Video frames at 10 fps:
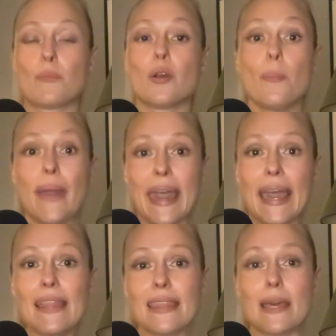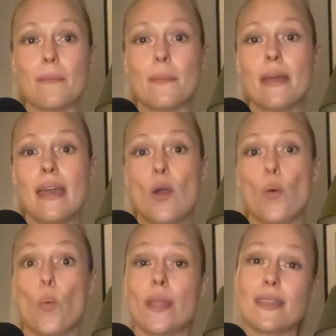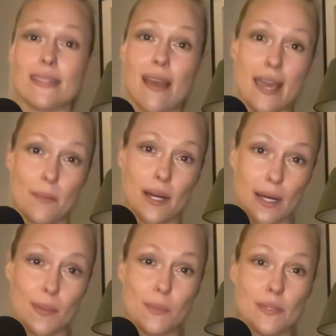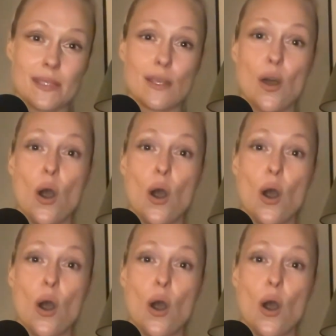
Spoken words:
prepare them when the time comes.